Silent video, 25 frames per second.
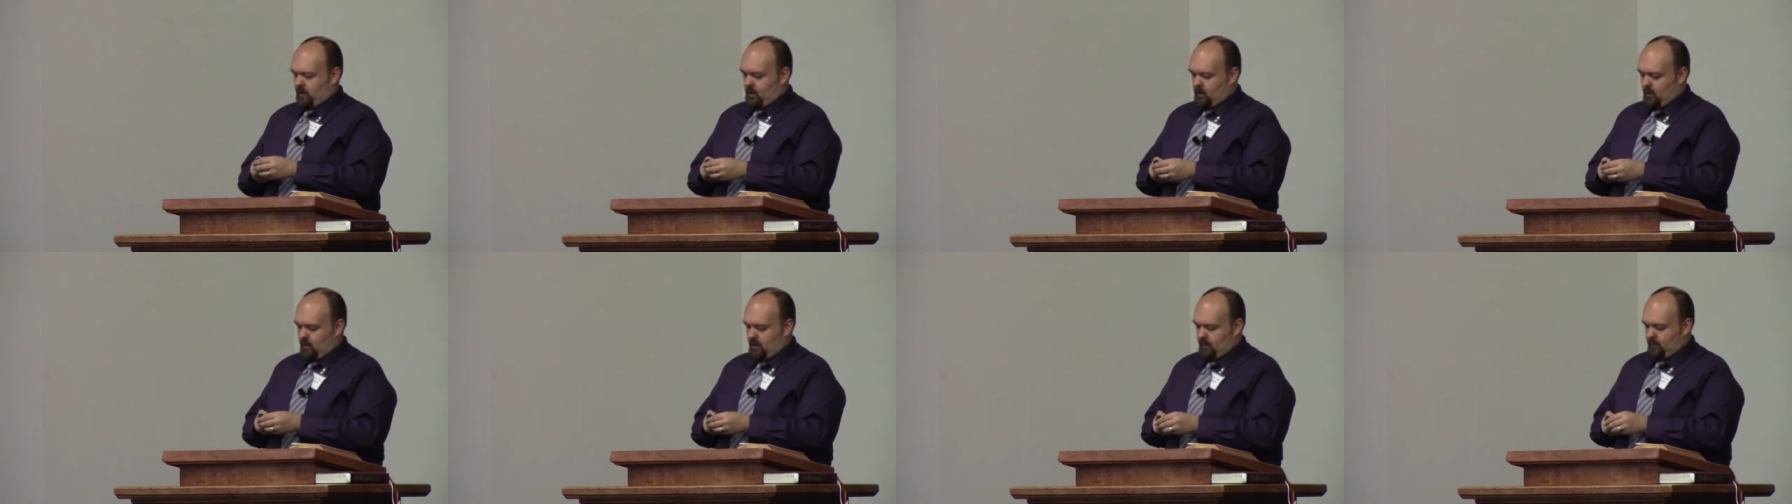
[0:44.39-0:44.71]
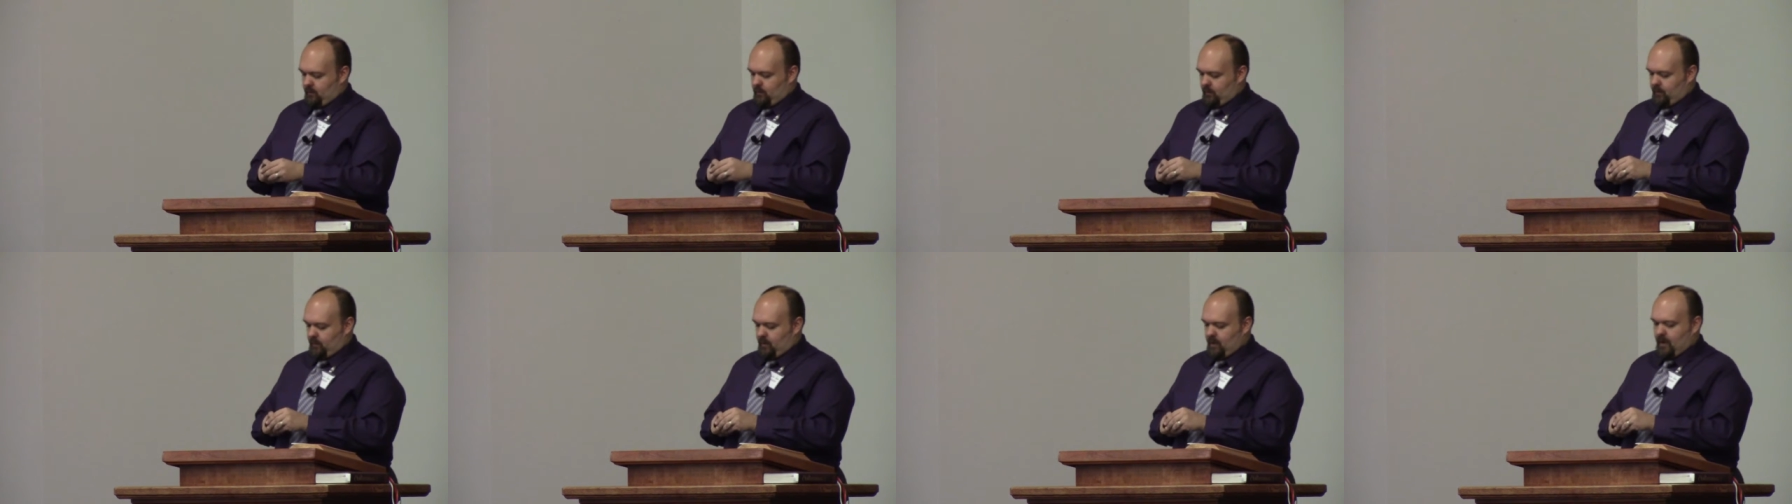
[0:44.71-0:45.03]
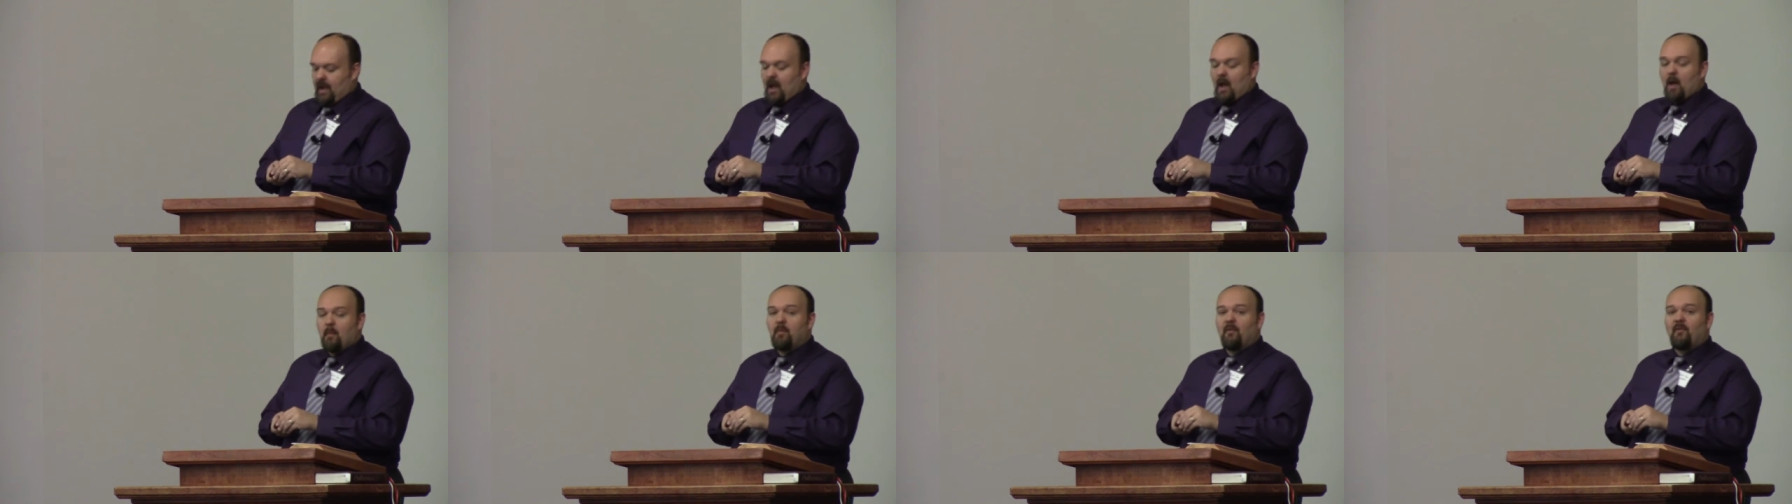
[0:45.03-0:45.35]
you know, it would
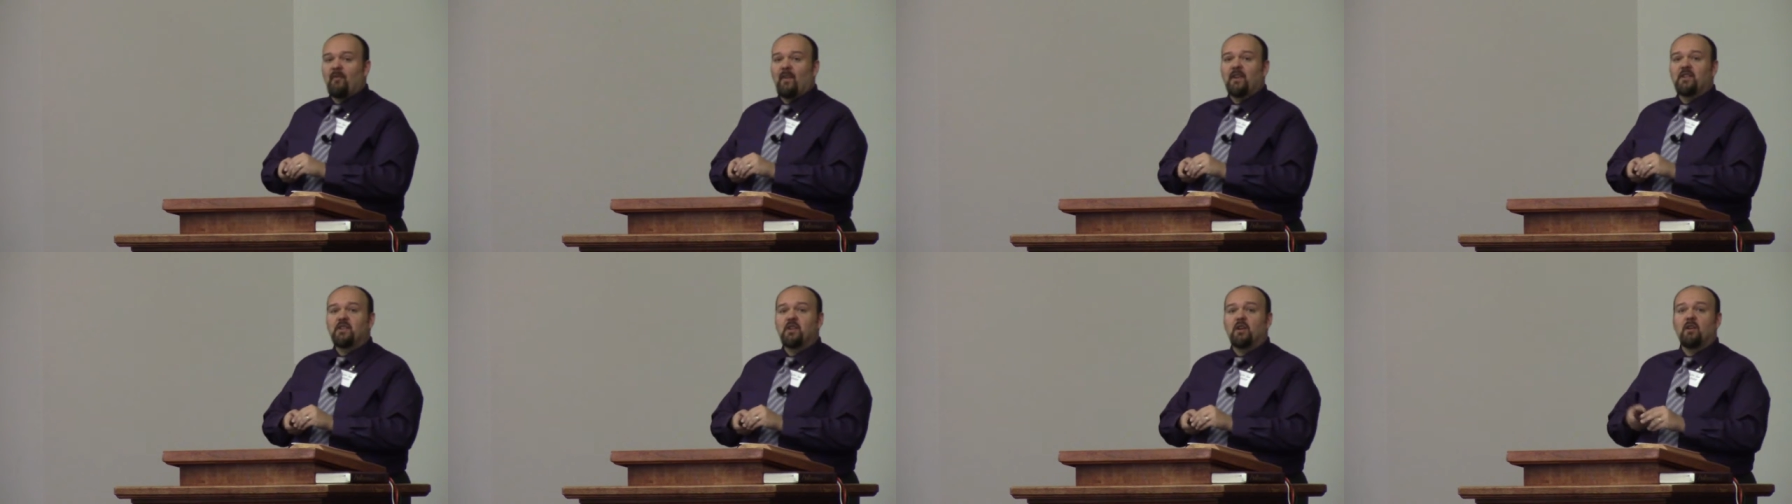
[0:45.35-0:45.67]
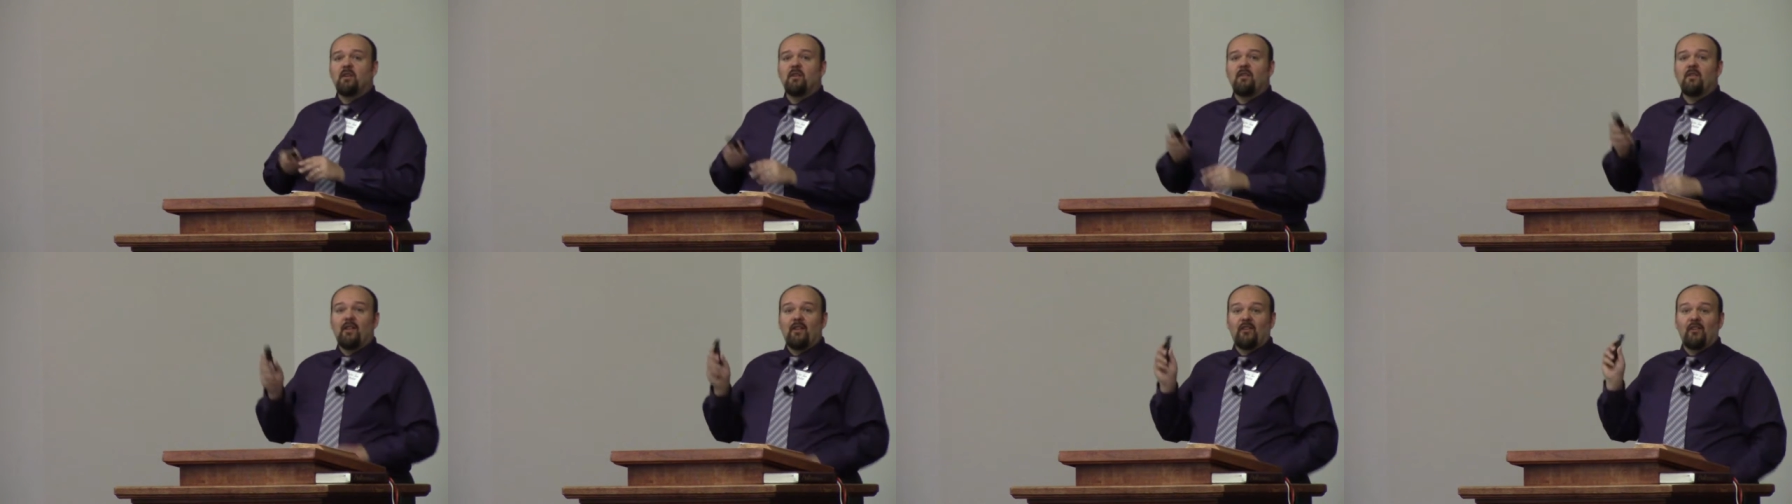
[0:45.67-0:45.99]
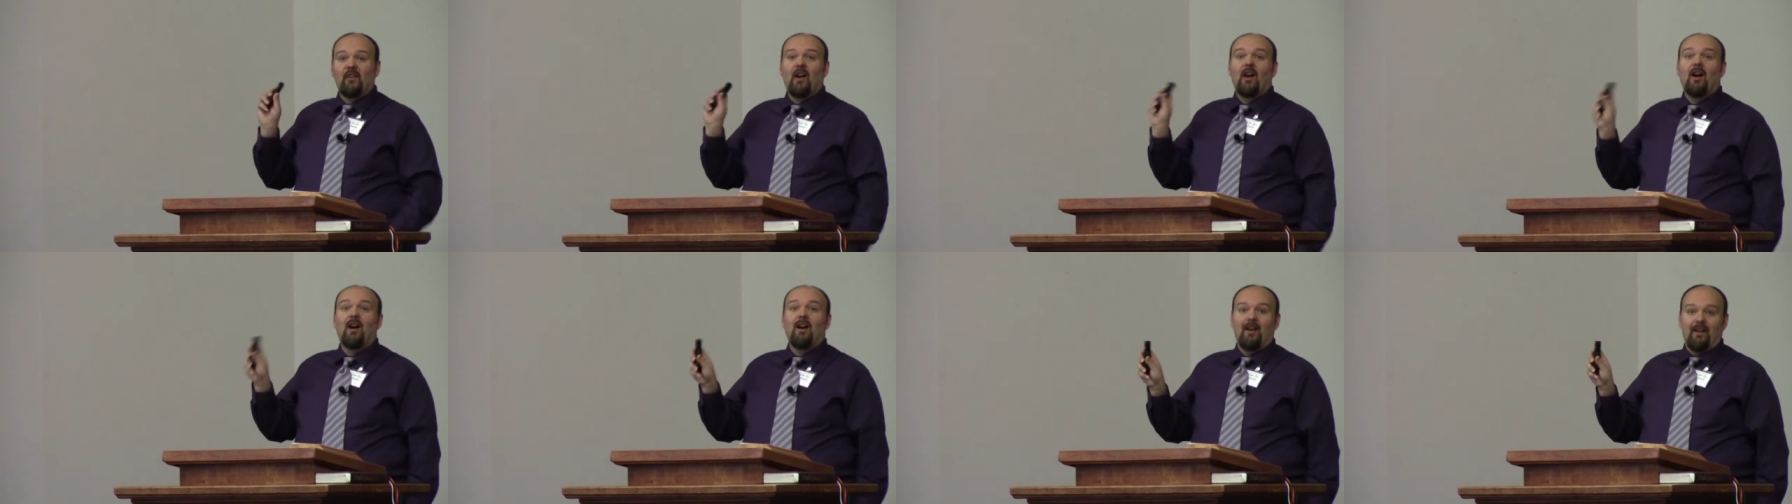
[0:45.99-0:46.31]
really help if I turned this
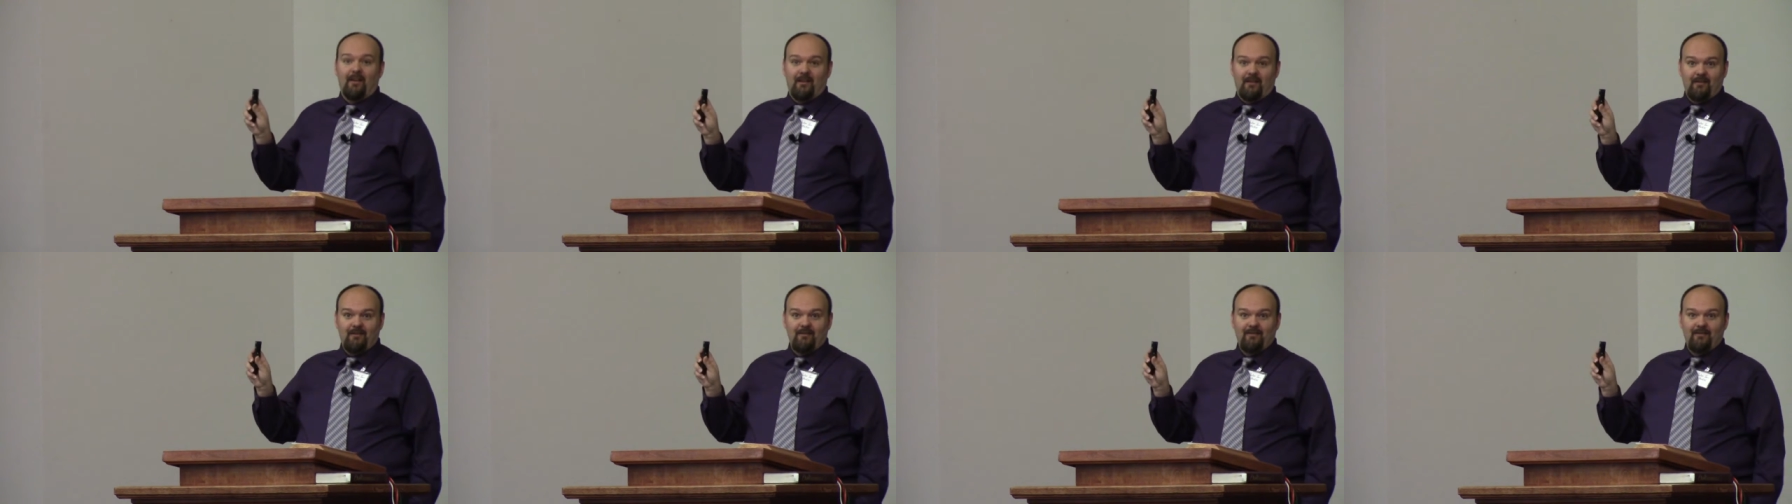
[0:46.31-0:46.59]
on.